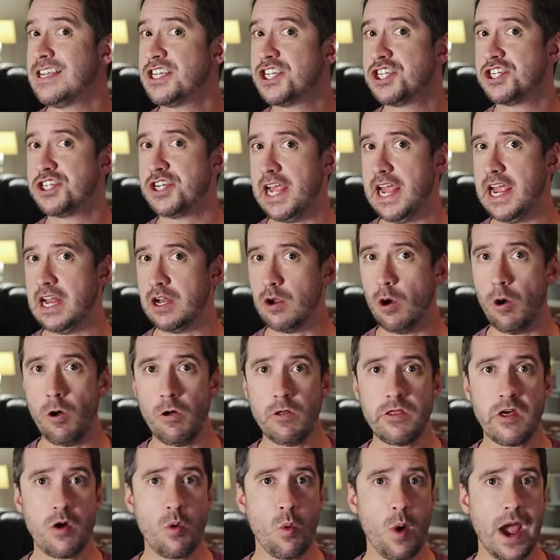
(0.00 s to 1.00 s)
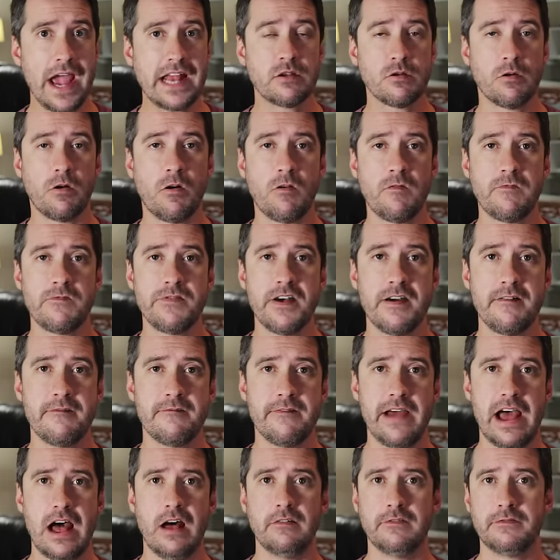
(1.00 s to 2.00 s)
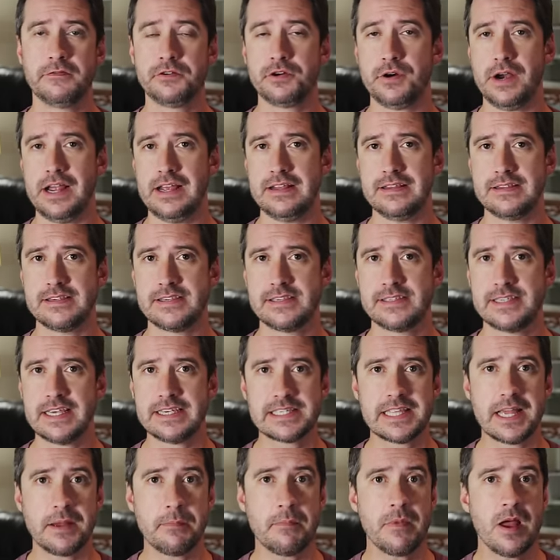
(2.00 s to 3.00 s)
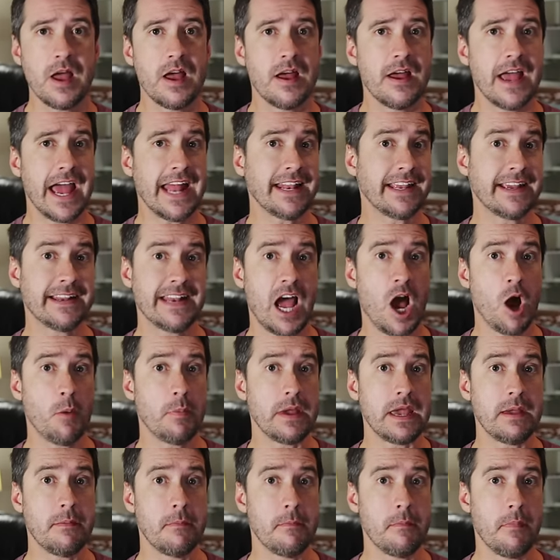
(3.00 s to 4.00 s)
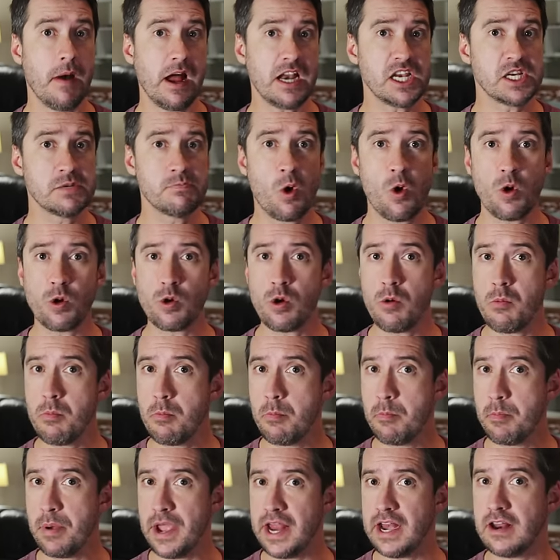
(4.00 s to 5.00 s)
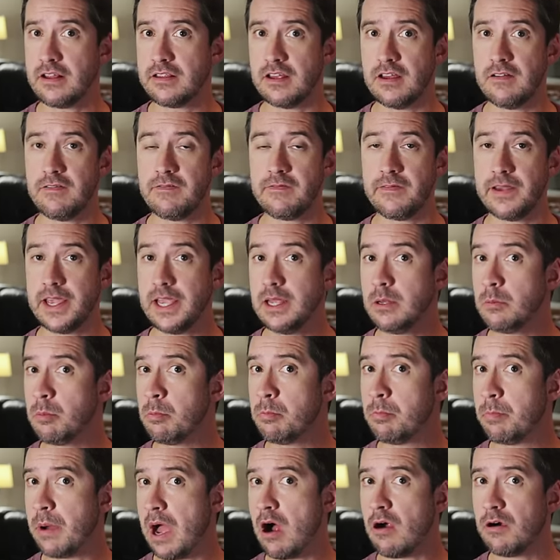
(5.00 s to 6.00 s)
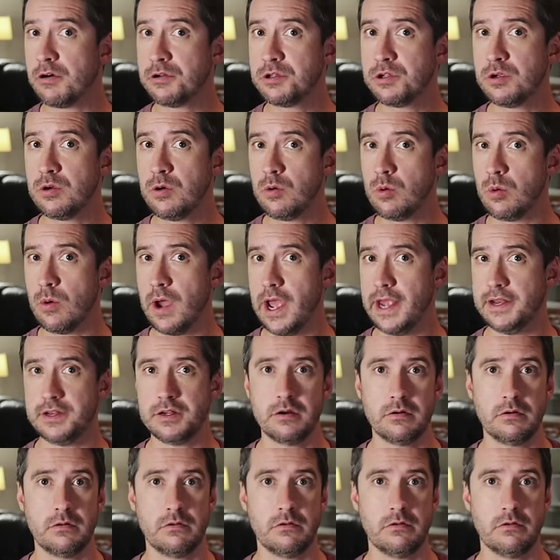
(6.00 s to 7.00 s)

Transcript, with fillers: can shed all the weight of the valve train system and can now be much more competitive in power-to-weight